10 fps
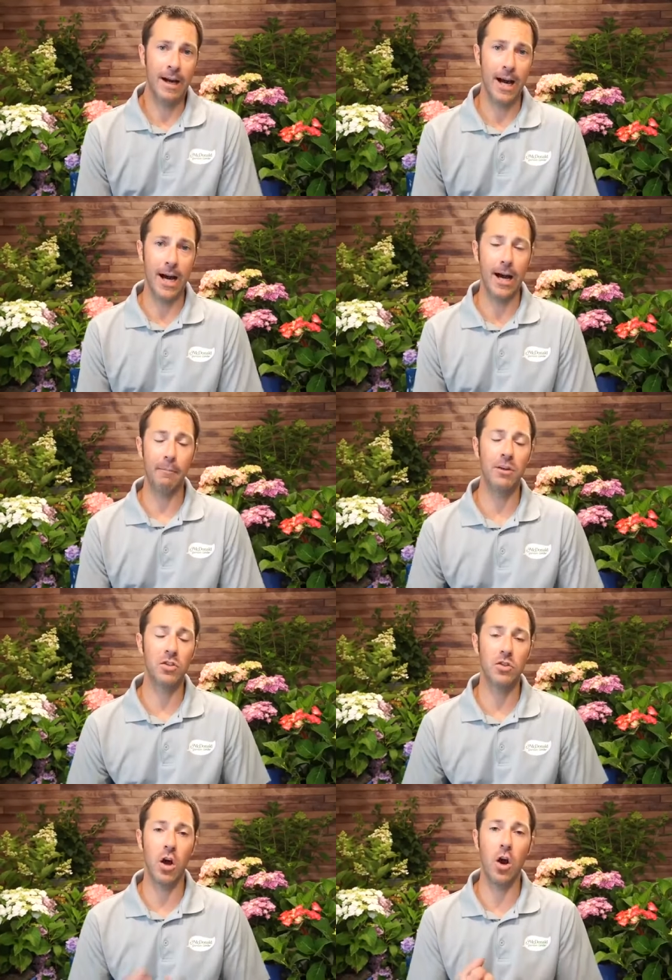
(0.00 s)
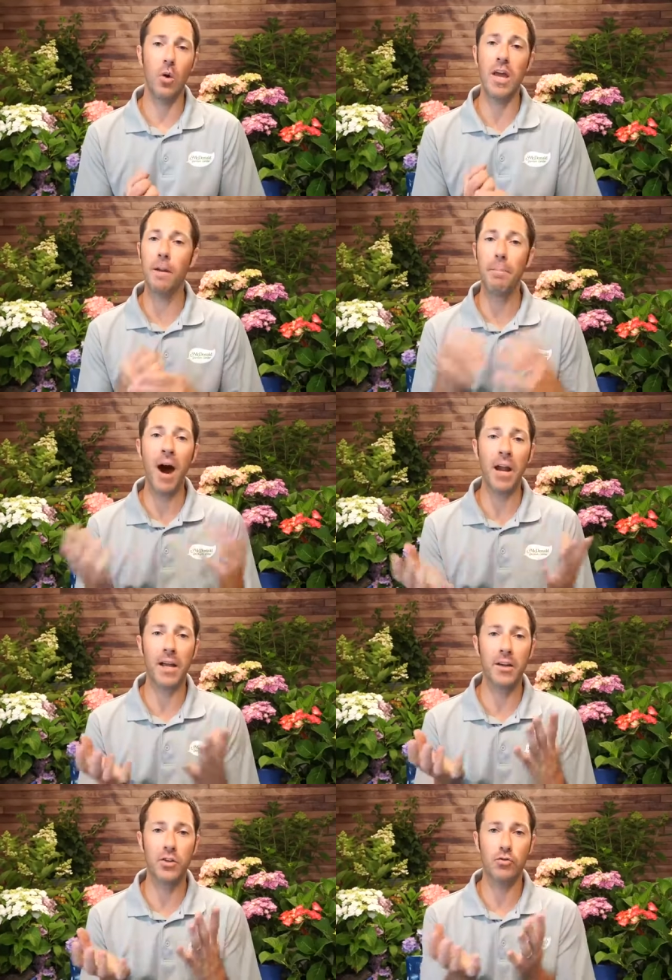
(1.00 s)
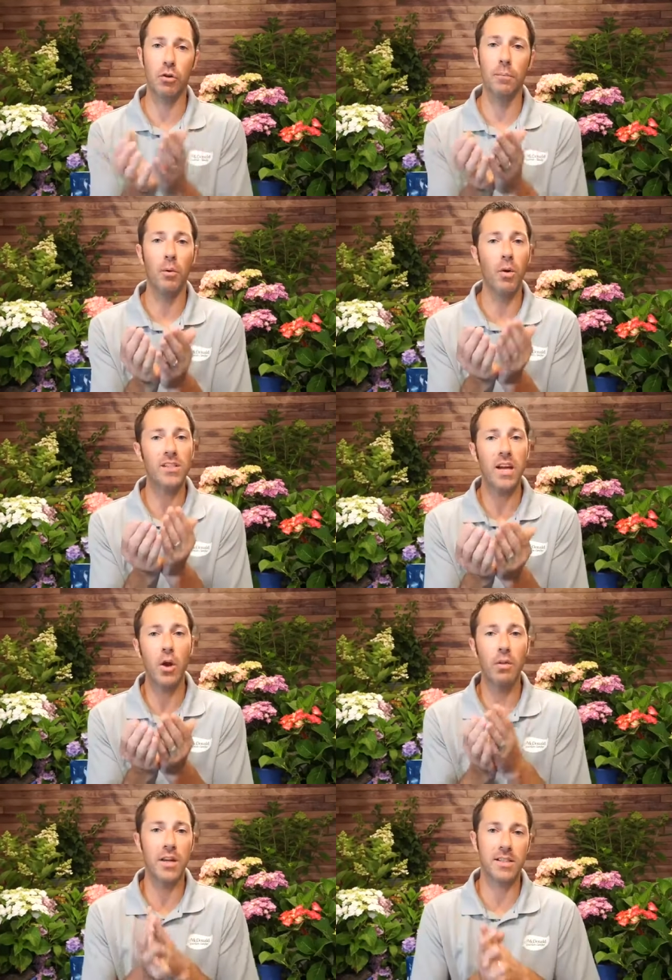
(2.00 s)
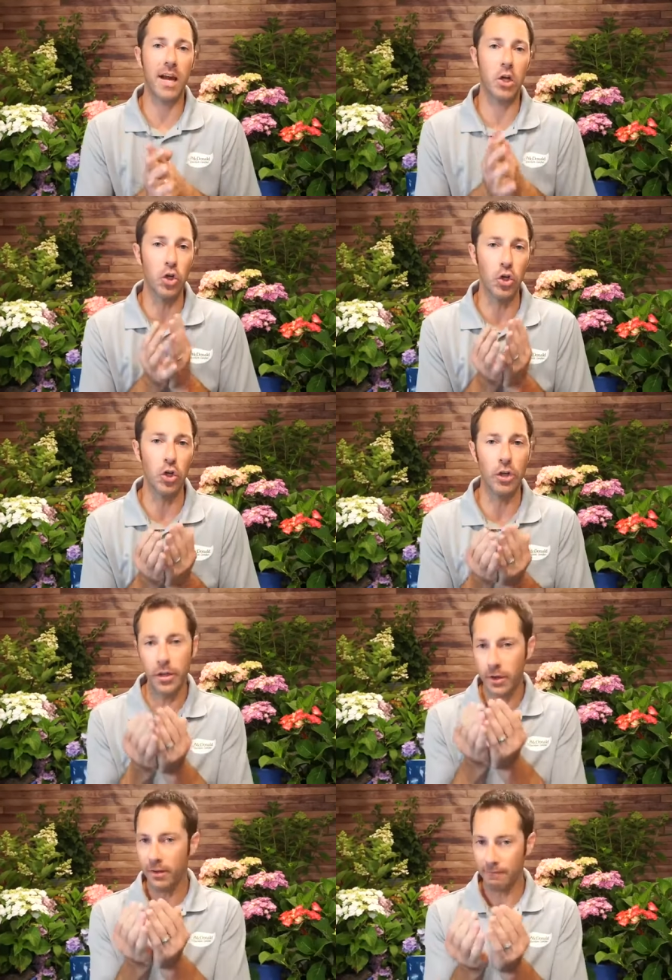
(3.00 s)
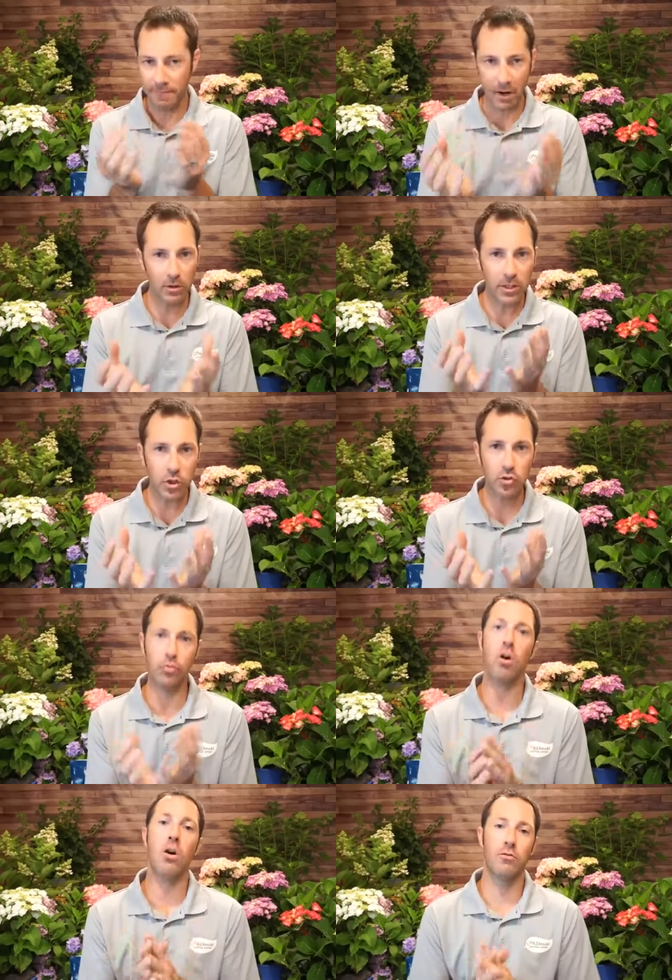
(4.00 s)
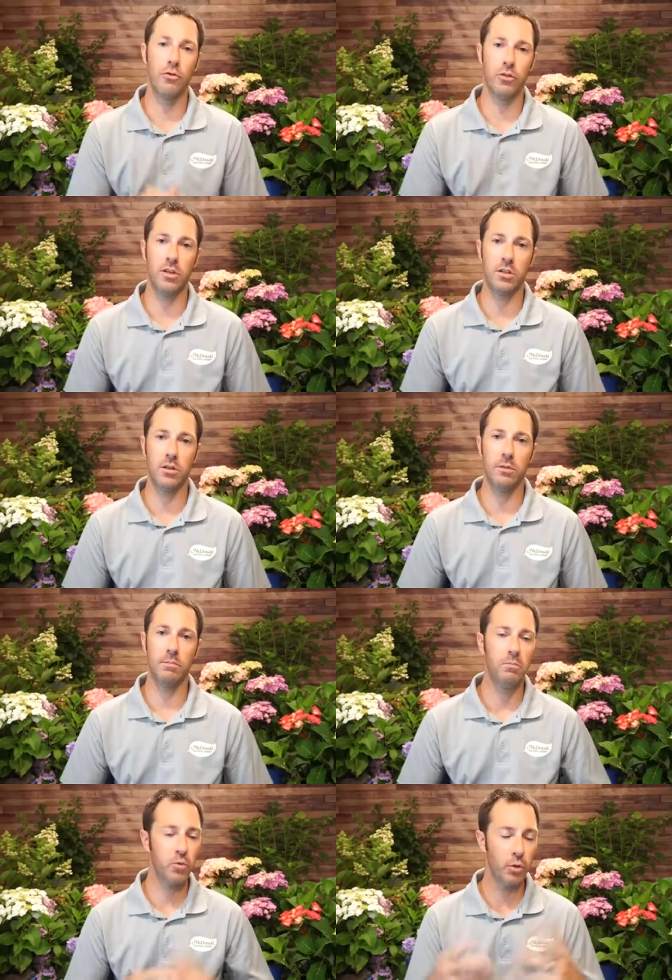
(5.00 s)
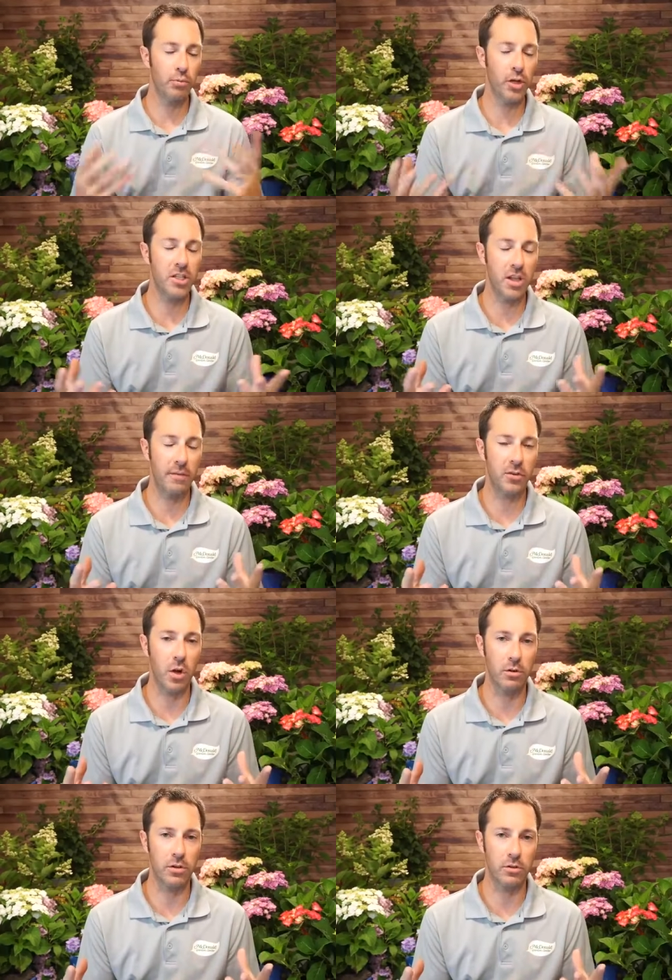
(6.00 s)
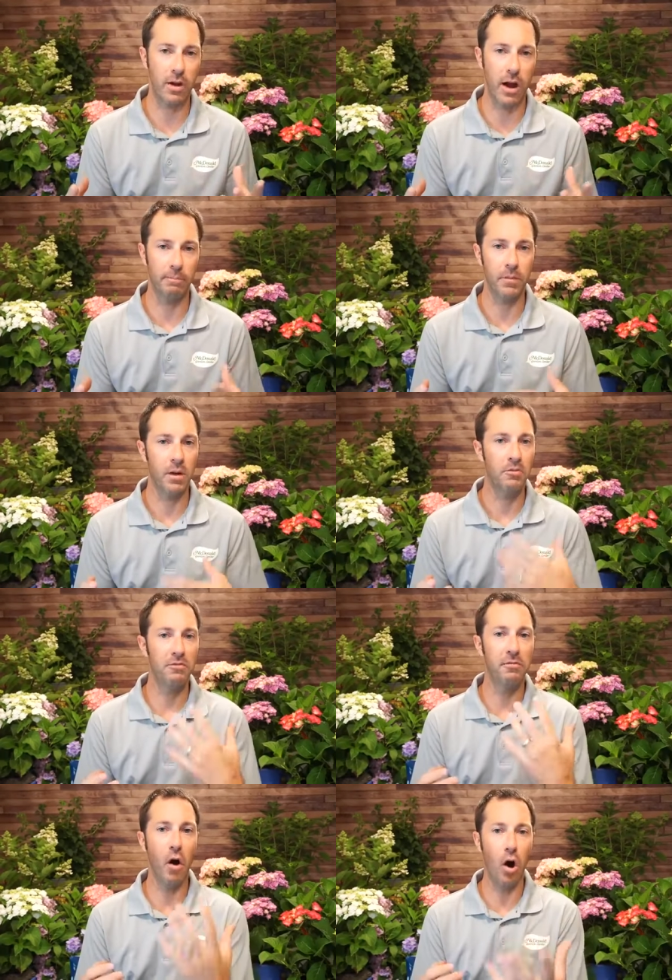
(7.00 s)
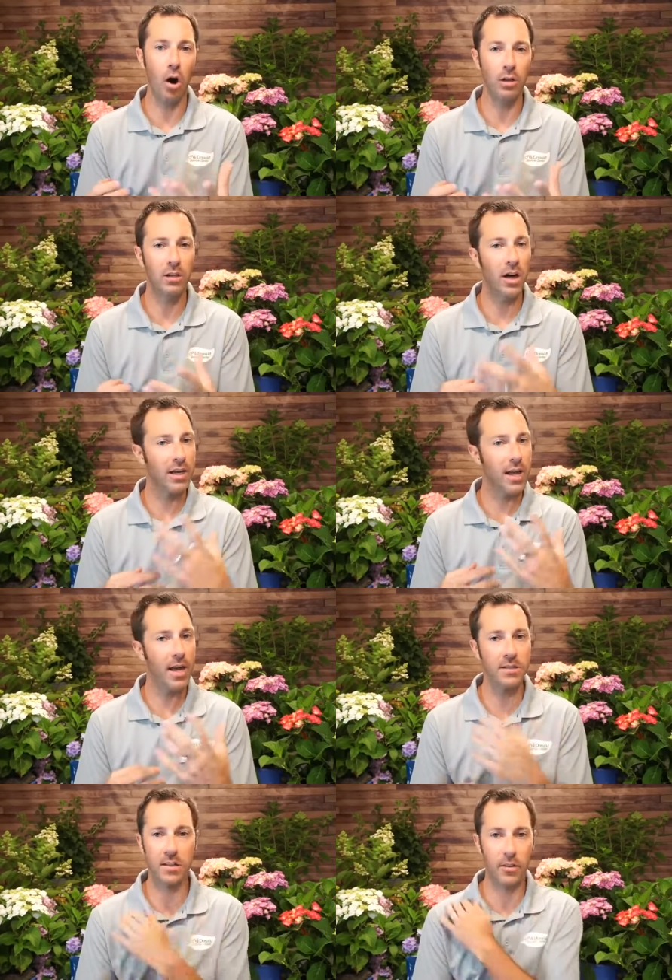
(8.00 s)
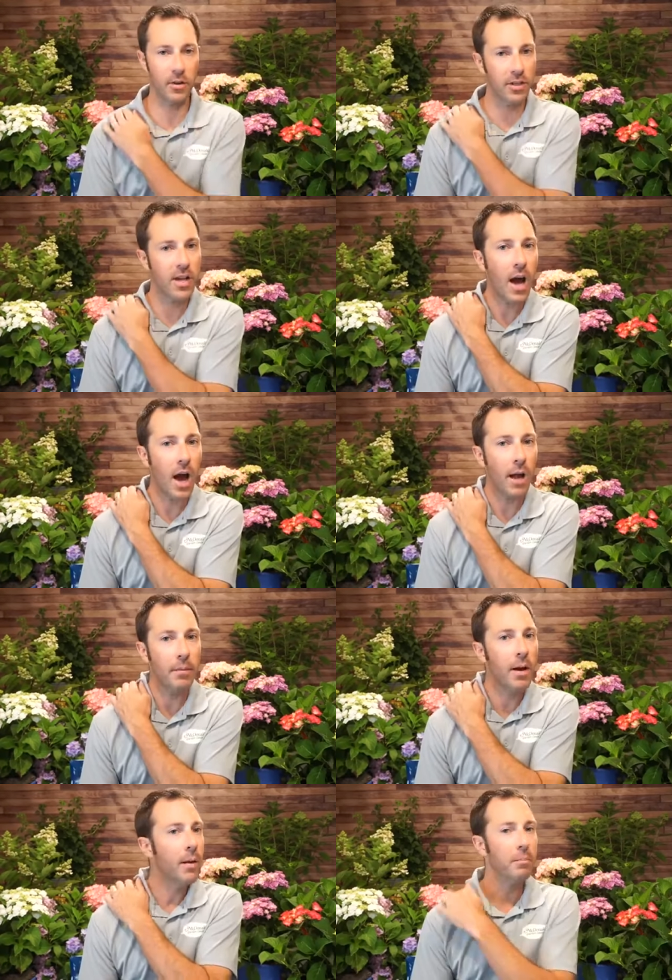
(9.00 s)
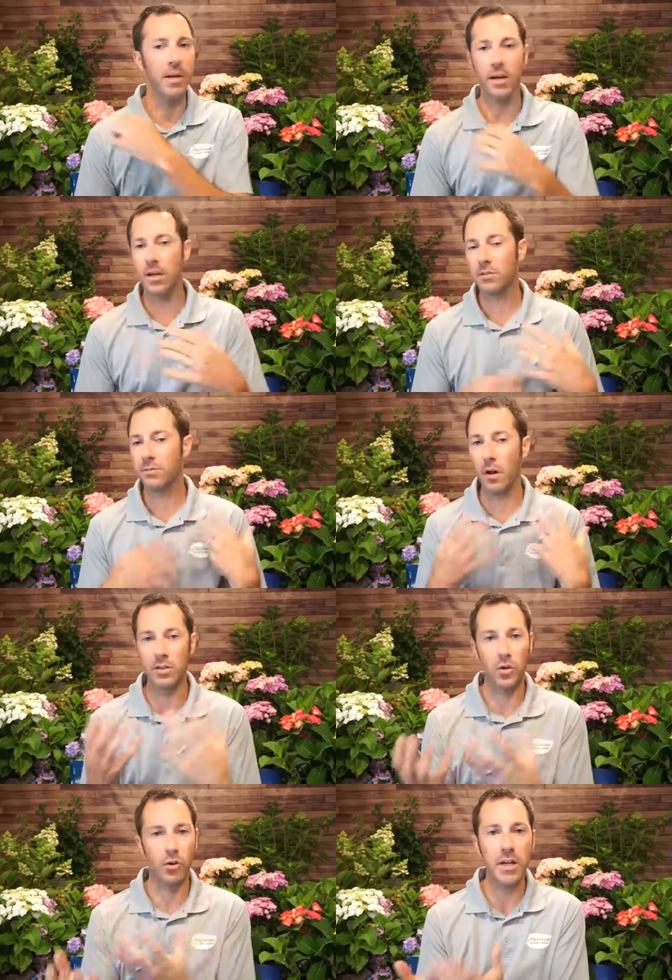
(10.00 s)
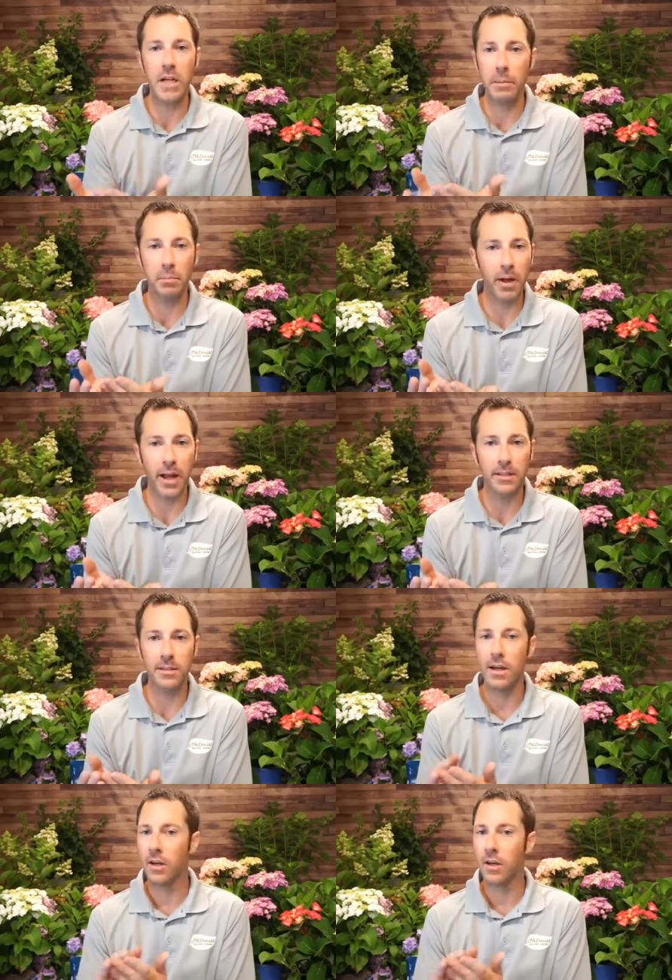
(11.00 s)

Um, so in a pot I can control it, but once I know that it's got a good, fairly strong root system, you're pretty safe to go into the ground. Fall, again, is another good time because fall is a great time to plant.